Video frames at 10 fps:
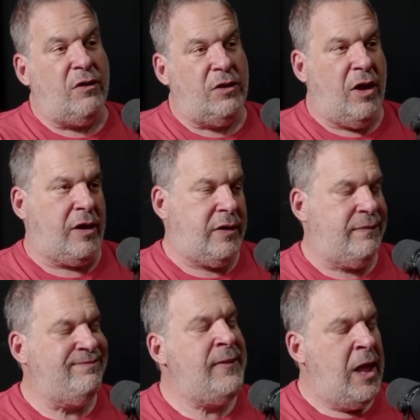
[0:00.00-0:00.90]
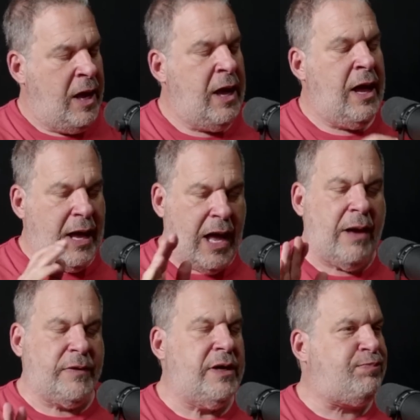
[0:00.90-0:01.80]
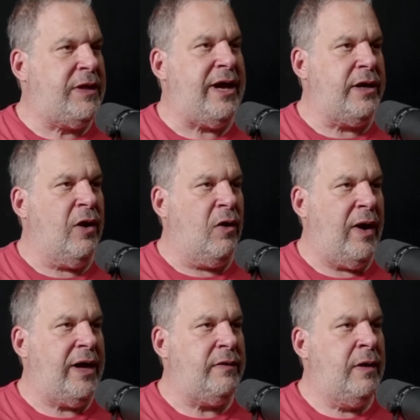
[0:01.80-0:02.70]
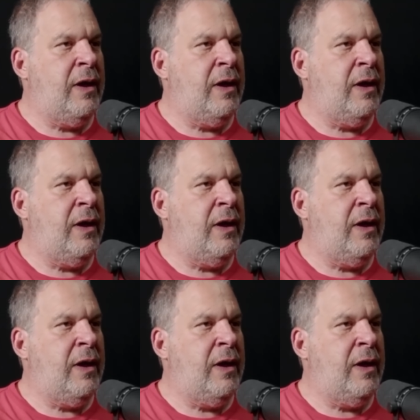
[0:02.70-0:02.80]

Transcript: look, I'm going to play it your way.